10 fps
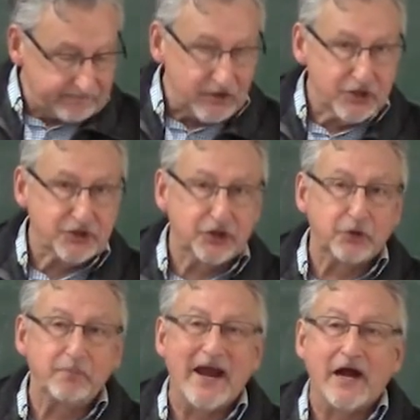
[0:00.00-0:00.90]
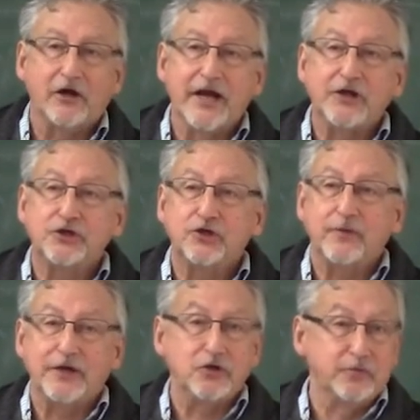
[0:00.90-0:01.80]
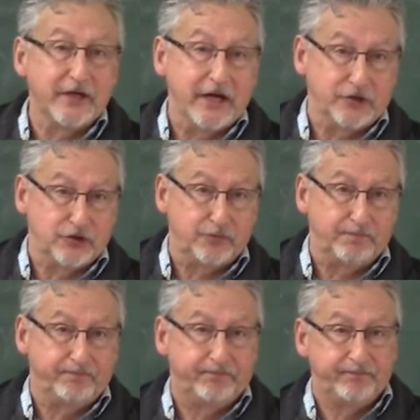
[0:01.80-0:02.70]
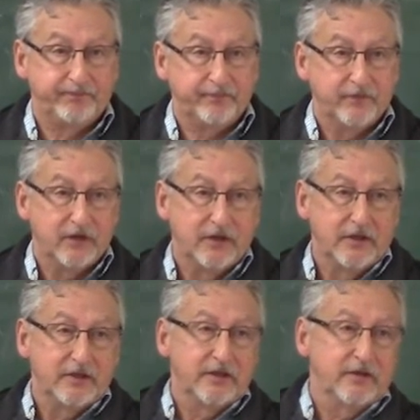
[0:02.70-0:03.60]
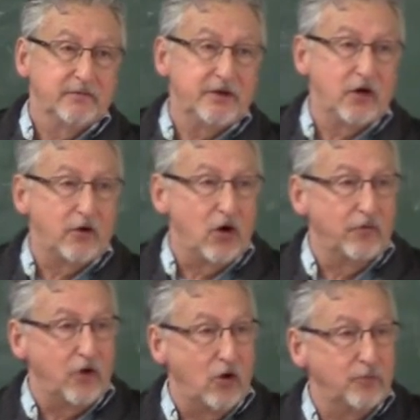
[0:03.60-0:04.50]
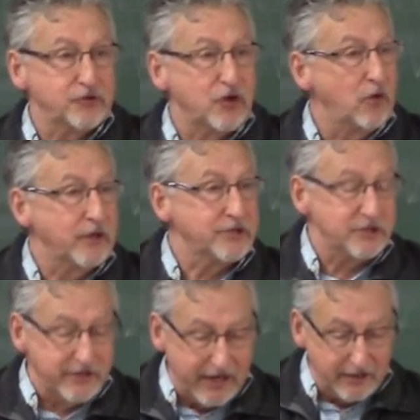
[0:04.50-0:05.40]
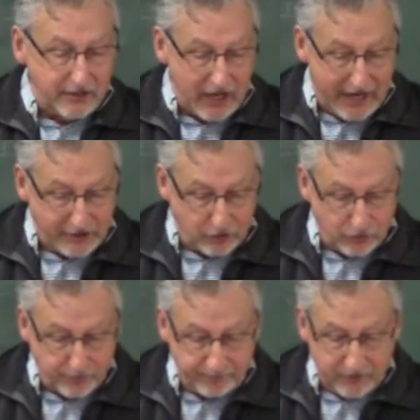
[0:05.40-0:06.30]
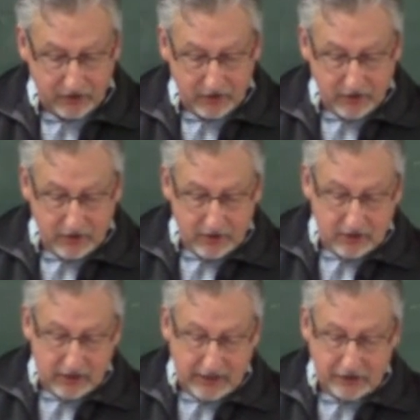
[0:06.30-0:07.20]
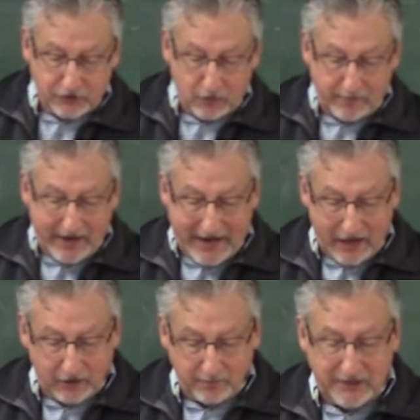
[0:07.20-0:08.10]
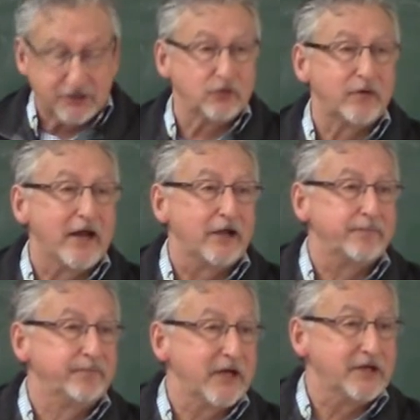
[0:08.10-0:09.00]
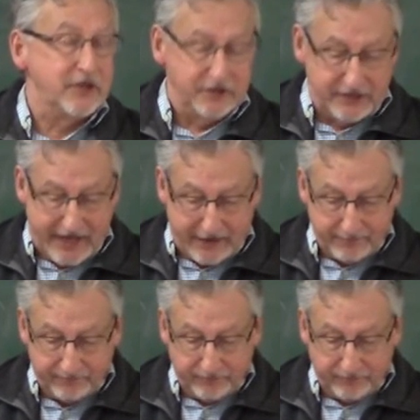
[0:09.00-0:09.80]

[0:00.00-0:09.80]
is to compare nature and human nature. We all, all, almost always see that in the haiku. Uh, here's one by Alan Pizzarella that does that.